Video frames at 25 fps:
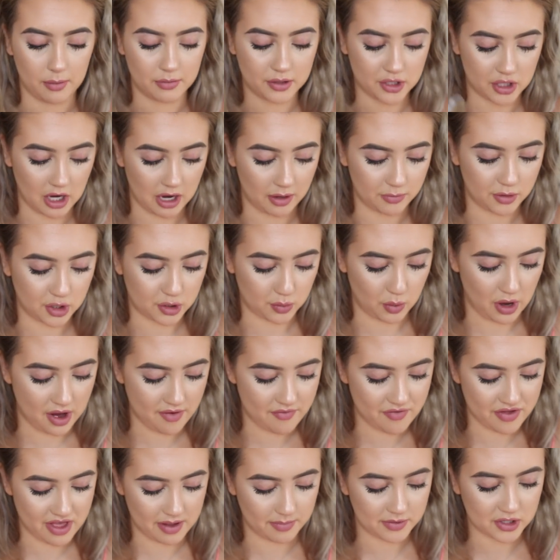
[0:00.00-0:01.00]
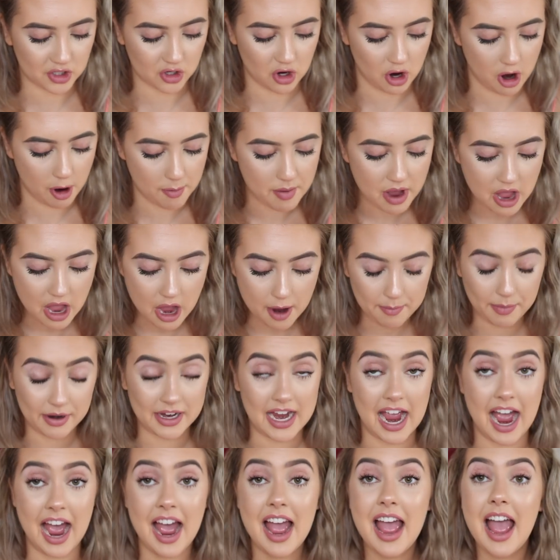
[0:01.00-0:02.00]
so I'm just waiting for them to come.
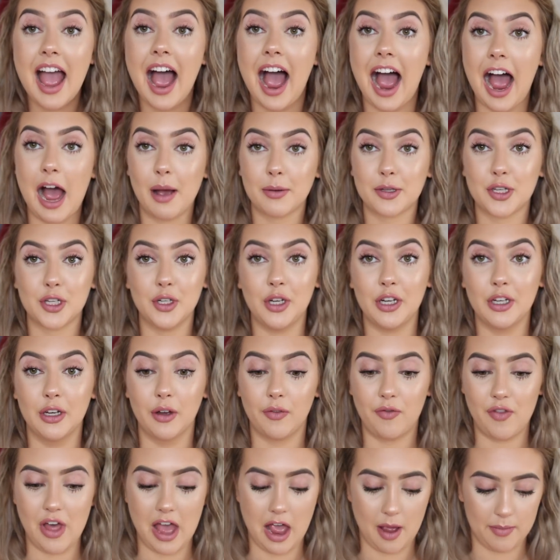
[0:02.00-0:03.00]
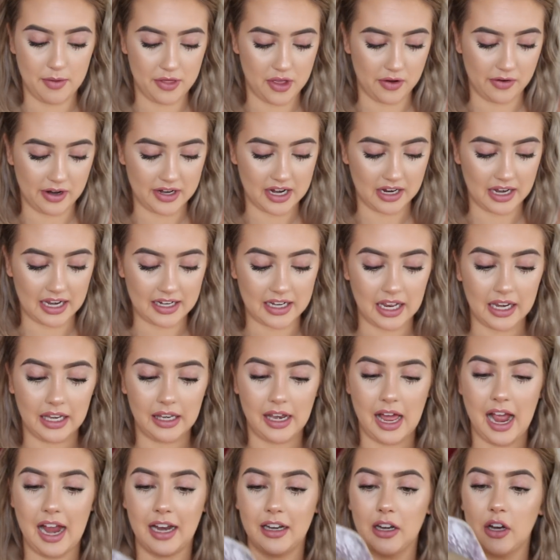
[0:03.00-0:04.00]
But yeah, absolutely love them. They're in like a
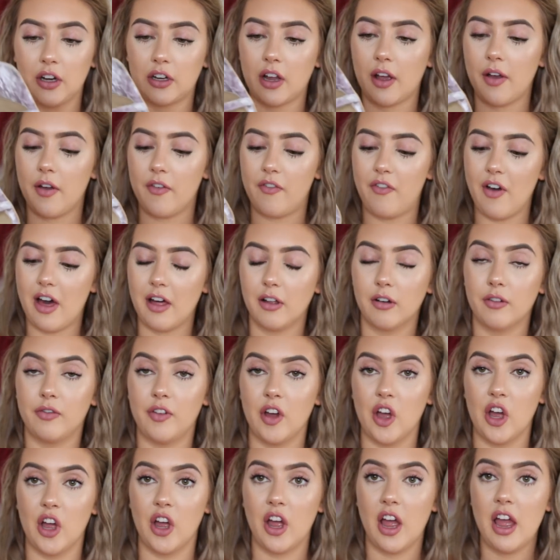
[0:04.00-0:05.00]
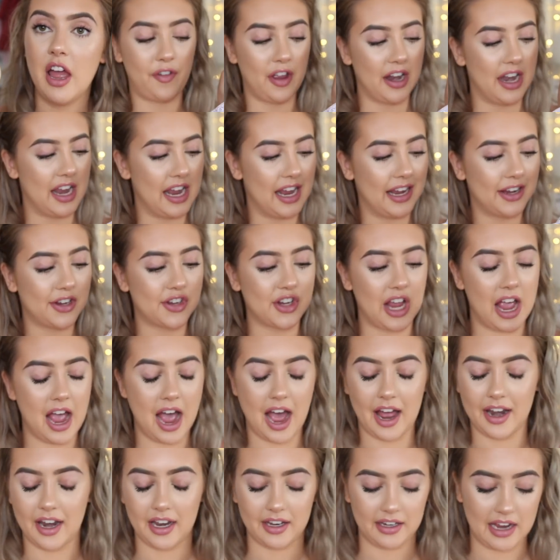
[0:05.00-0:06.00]
lilac velvet finish,
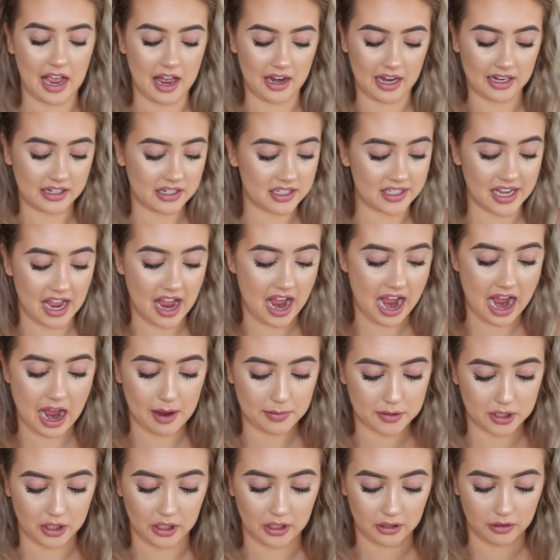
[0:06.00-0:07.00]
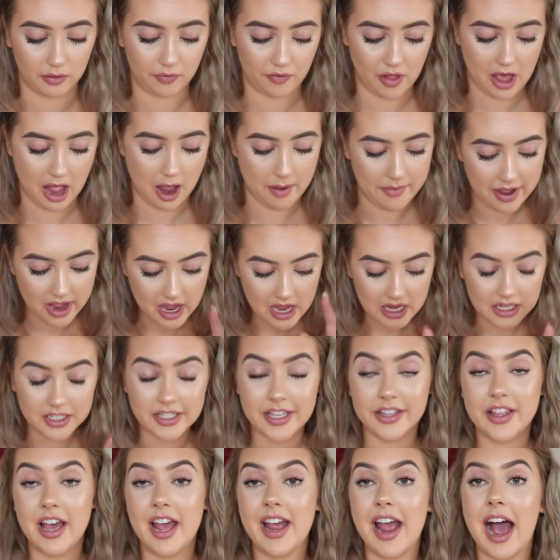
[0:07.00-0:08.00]
and yeah, like I said, absolutely love them.
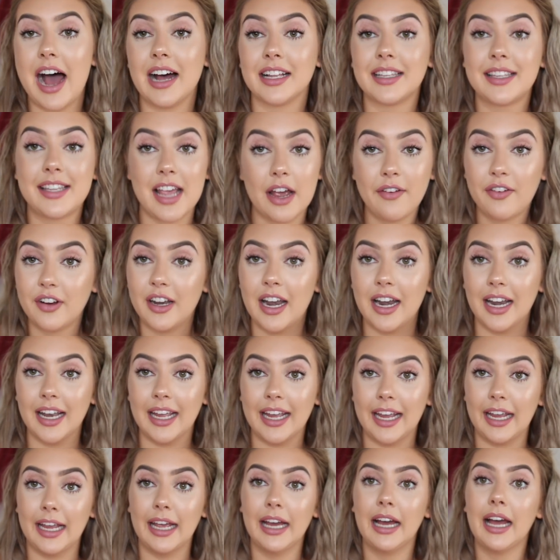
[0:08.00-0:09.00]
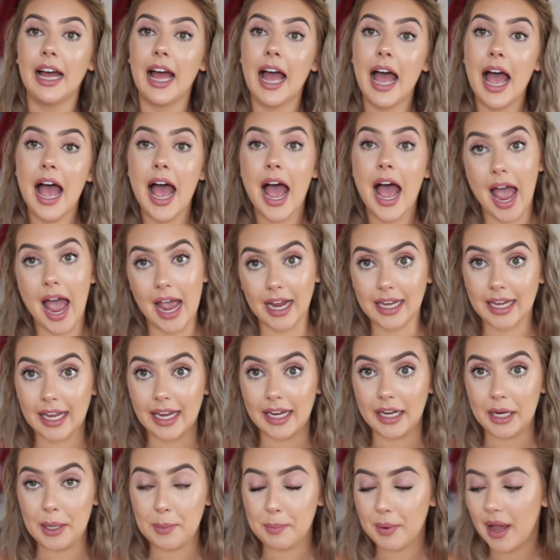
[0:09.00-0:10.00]
So they are definitely a
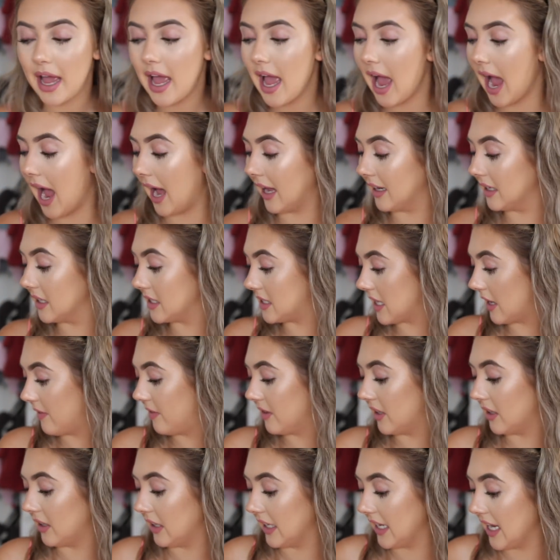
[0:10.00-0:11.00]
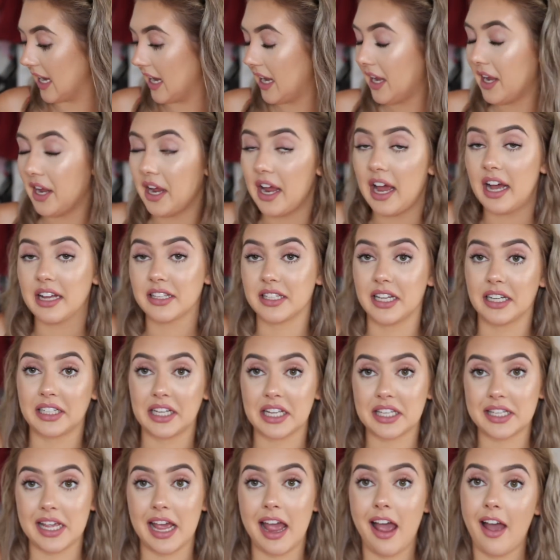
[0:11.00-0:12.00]
keep and definitely a hit, as like
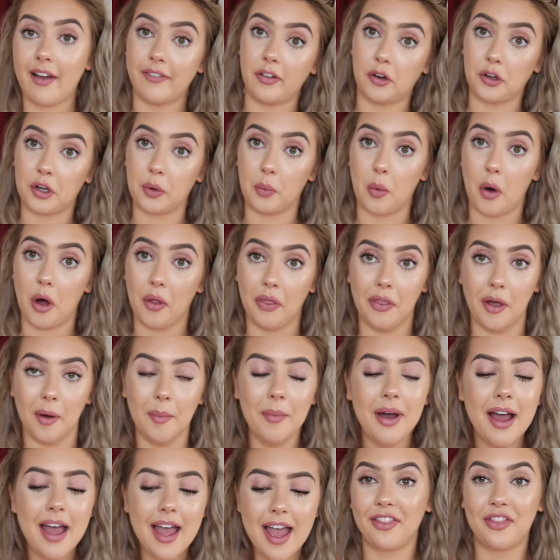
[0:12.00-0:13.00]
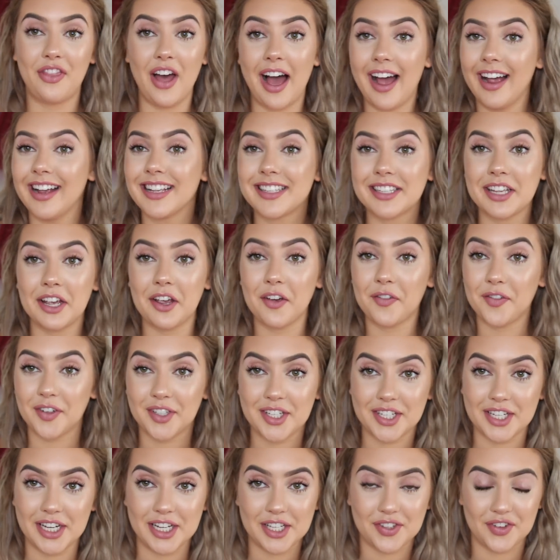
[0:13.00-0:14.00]
I said, I've already worn them. That is it for
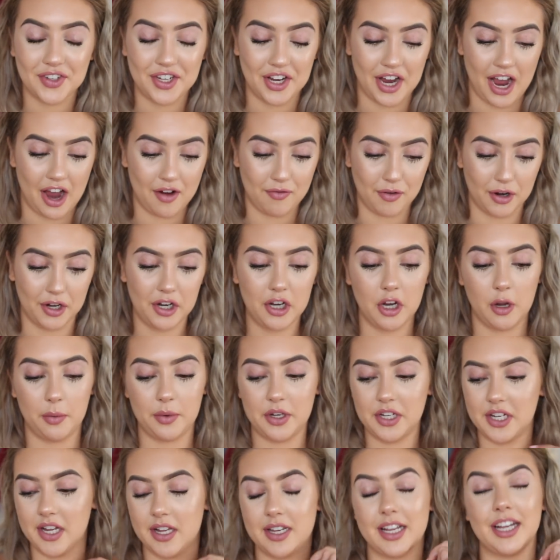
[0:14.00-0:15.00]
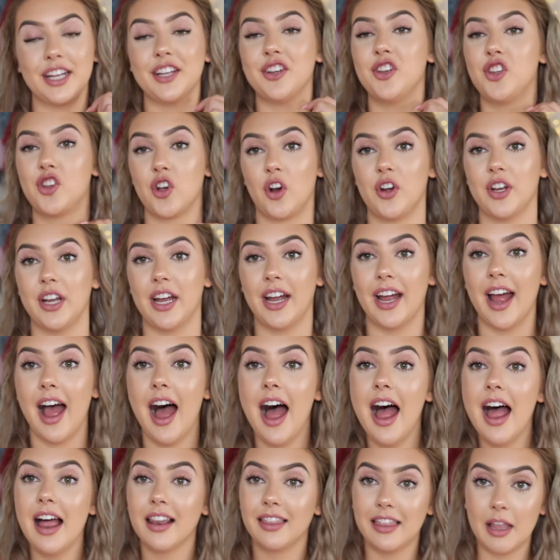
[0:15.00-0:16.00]
today's video. I really hope you did enjoy it.
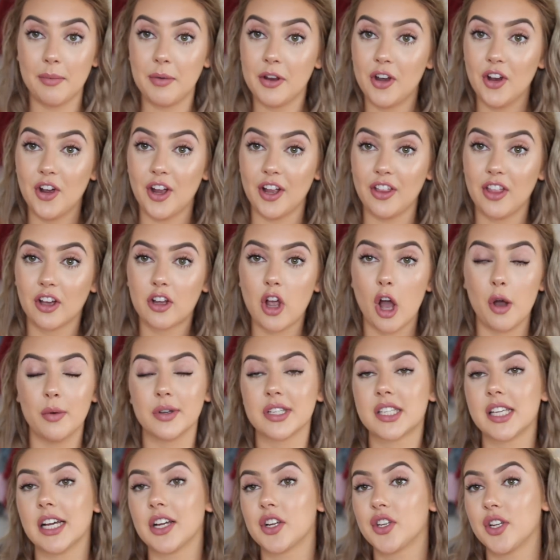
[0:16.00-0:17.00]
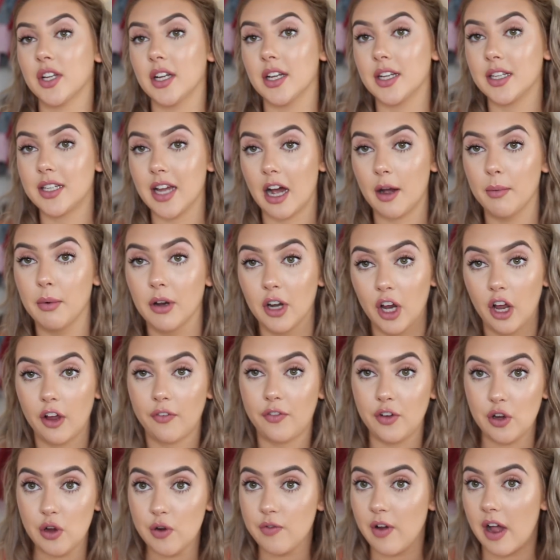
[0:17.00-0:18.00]
Let me know in the comment section down below
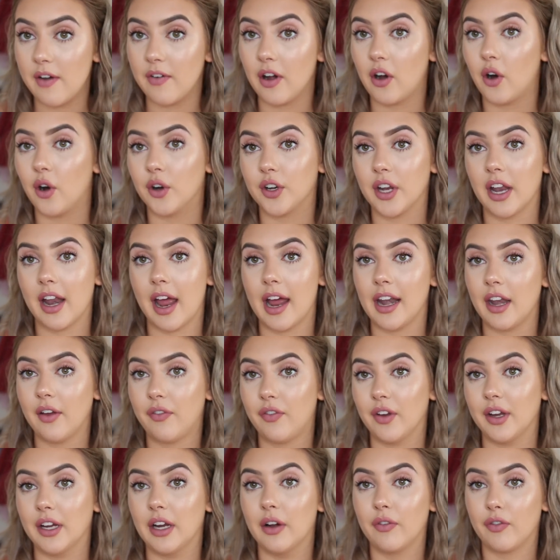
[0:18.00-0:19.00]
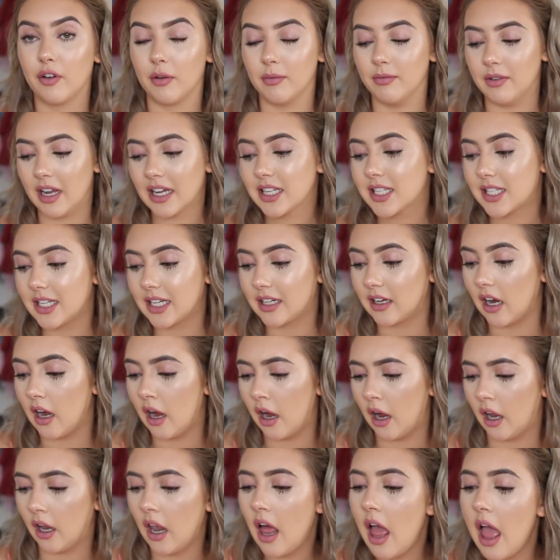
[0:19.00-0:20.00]
if you've ever ordered anything from
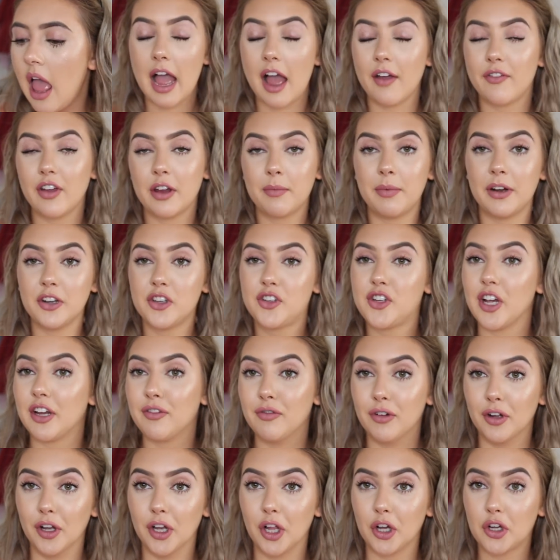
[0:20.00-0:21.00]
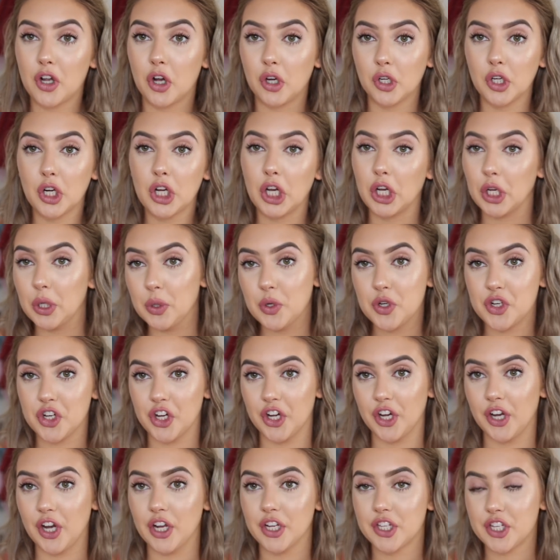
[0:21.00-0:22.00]
NASTYGAL. I think my general
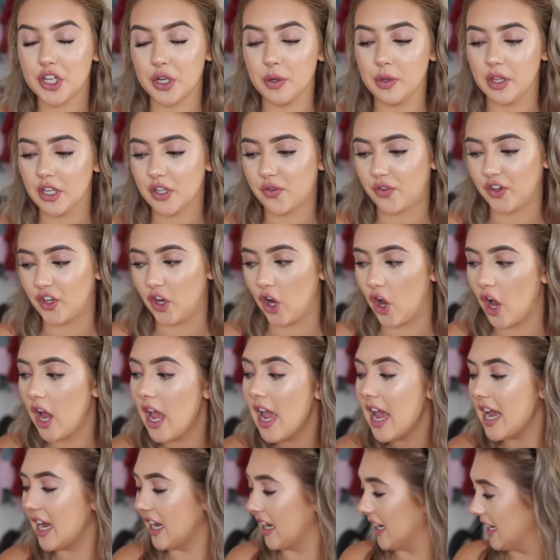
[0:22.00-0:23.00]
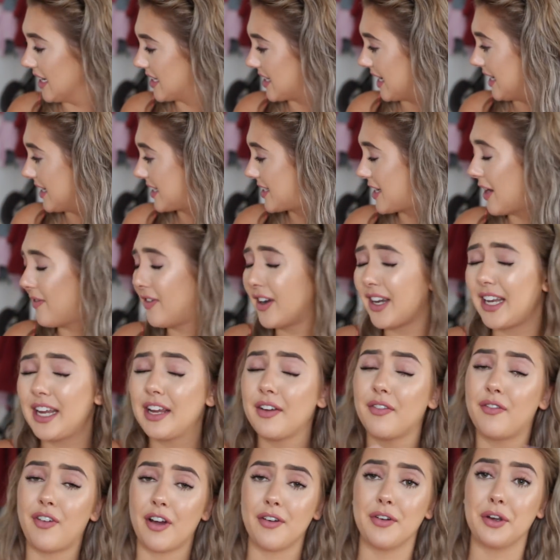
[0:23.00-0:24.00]
conclusion to this video is it's
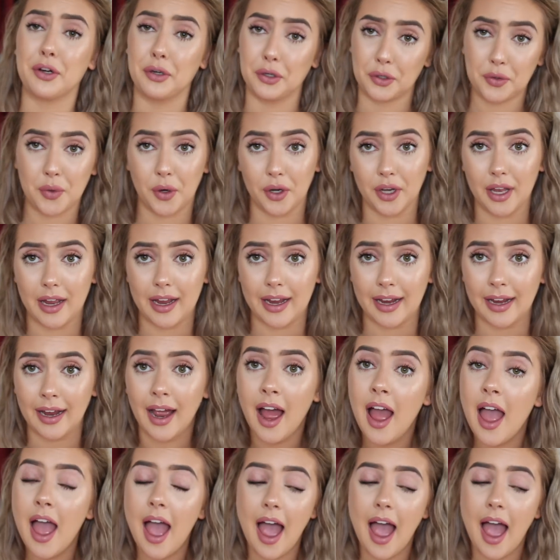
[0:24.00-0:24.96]
definitely very good quality.